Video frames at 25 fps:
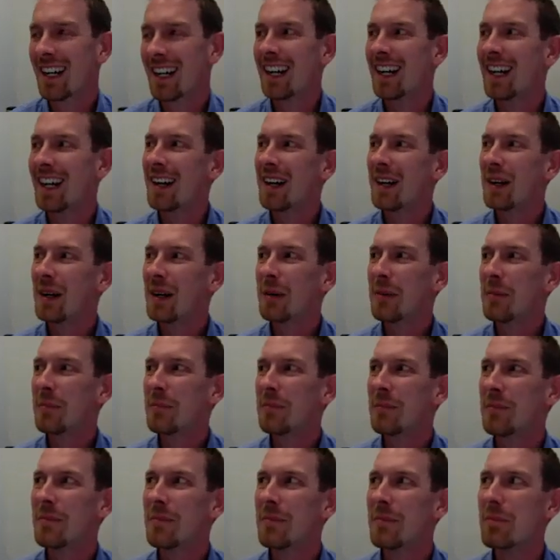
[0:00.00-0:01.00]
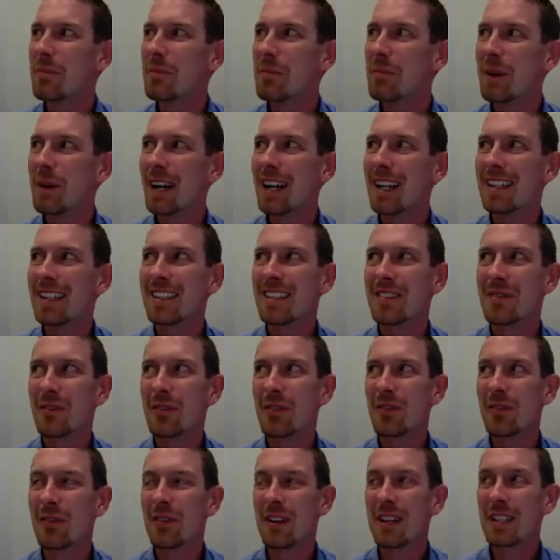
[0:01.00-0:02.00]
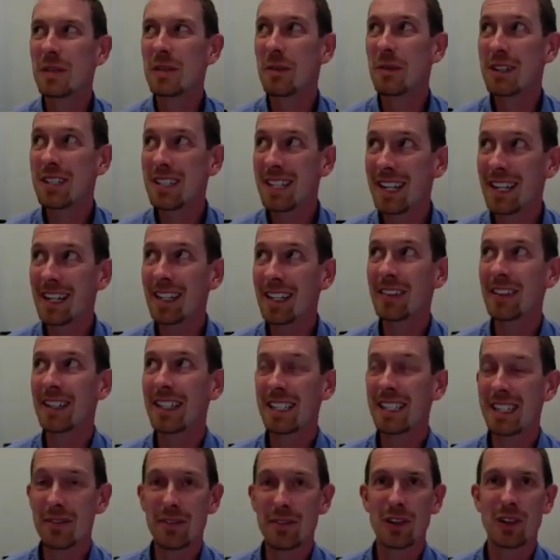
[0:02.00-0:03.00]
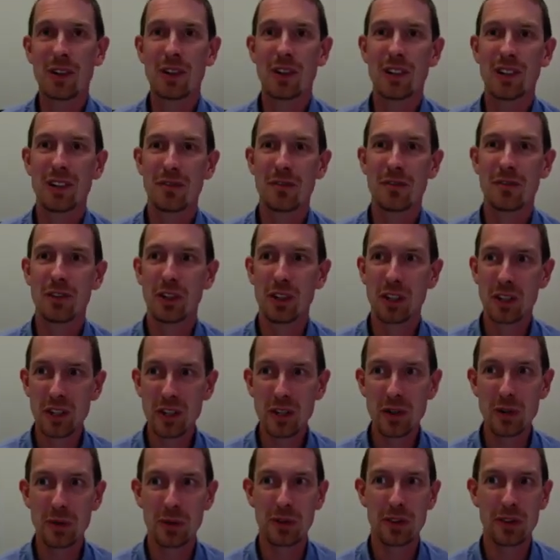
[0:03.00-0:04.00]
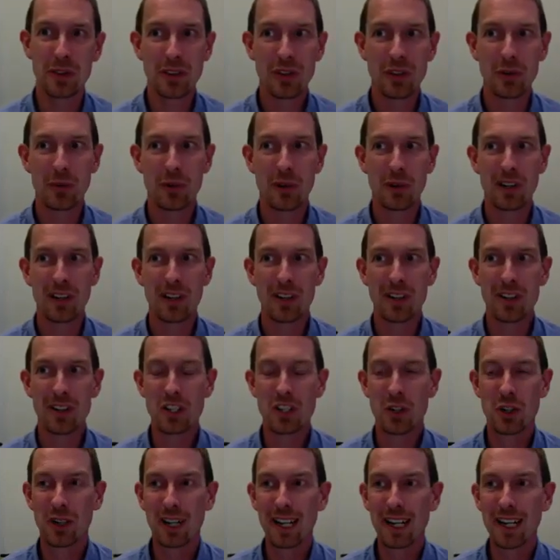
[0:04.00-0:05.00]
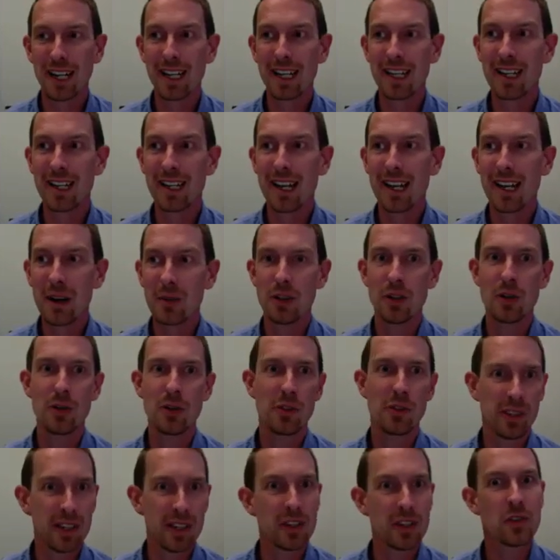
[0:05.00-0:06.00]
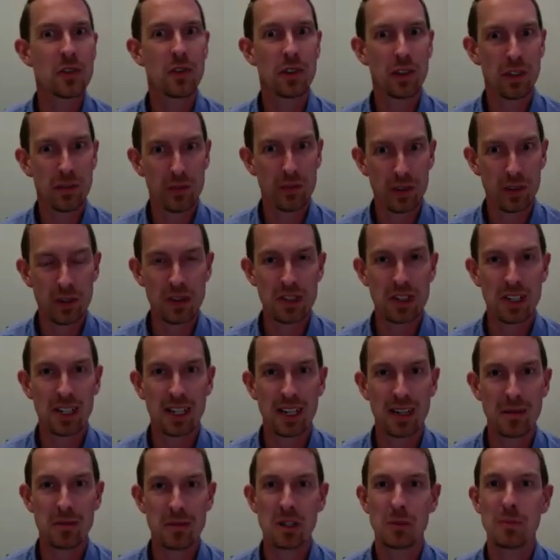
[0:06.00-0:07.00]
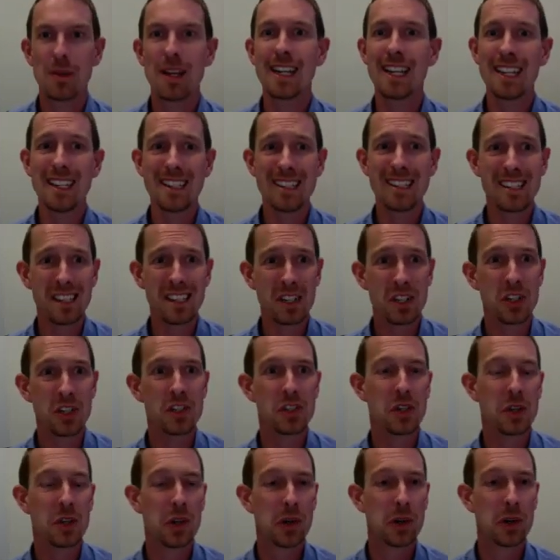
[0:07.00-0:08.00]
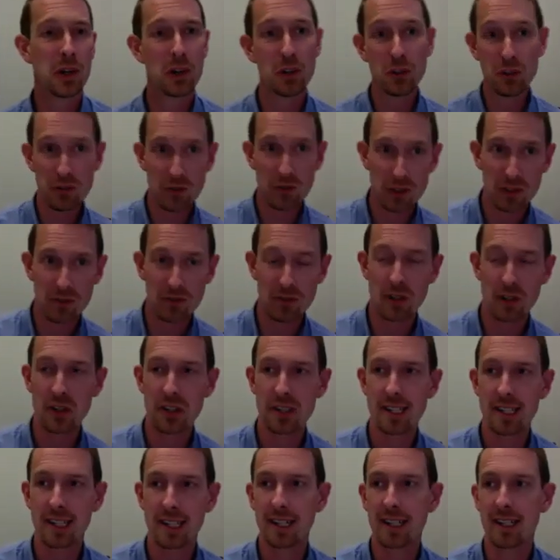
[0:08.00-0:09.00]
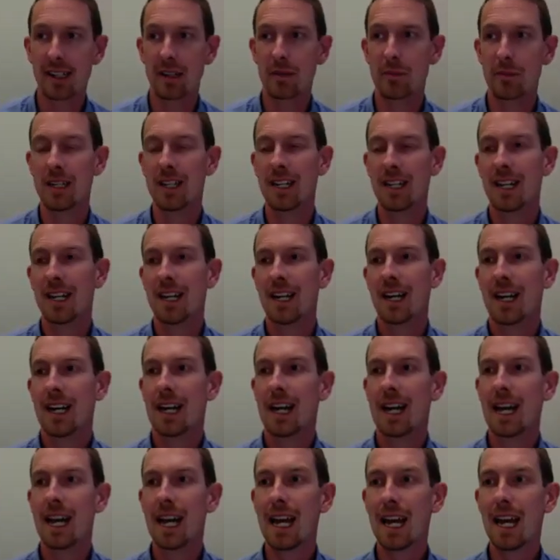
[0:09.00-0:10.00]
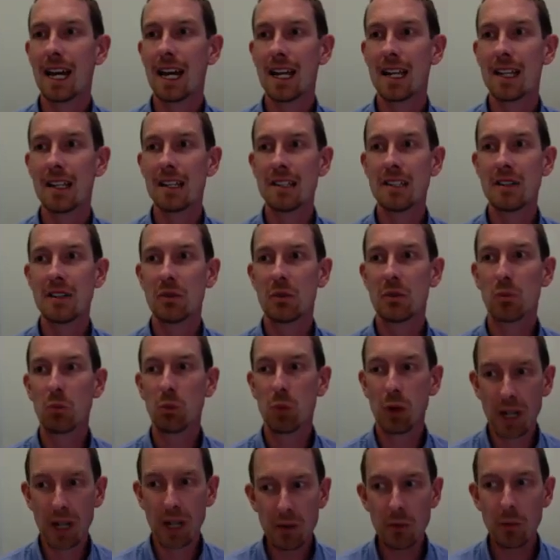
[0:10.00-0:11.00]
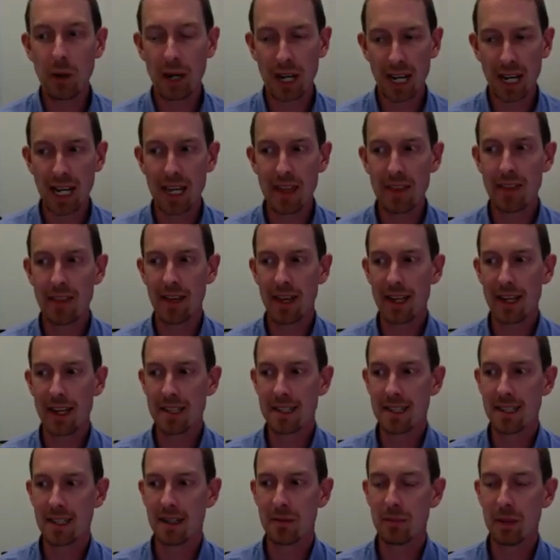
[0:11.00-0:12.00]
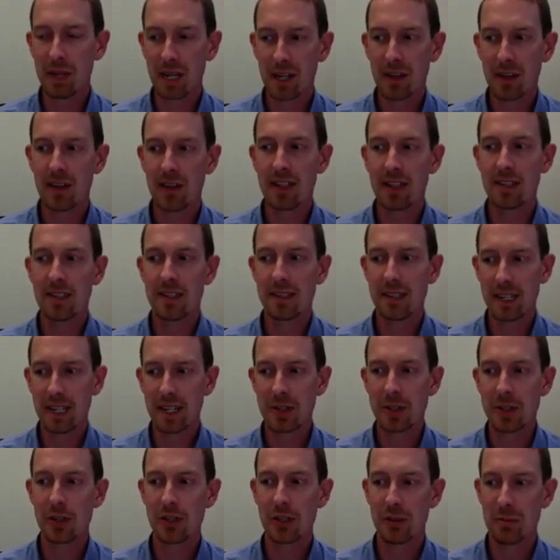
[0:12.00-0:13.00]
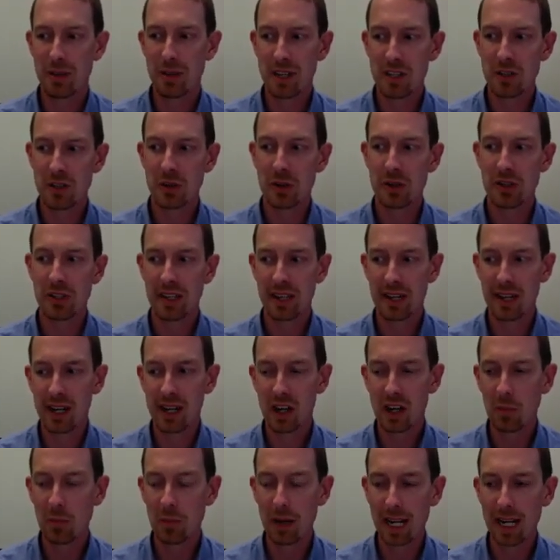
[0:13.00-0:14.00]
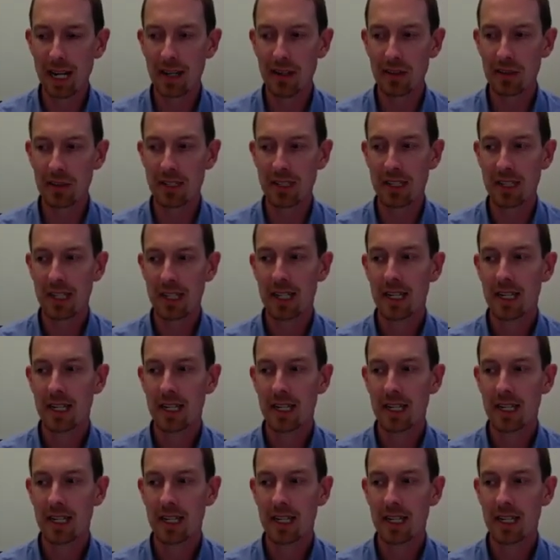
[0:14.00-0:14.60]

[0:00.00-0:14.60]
But it's particularly difficult for youth who are trying out new things for the first time. They're making decisions on their own for the first time. And one way that parents, teachers, and mentors can help out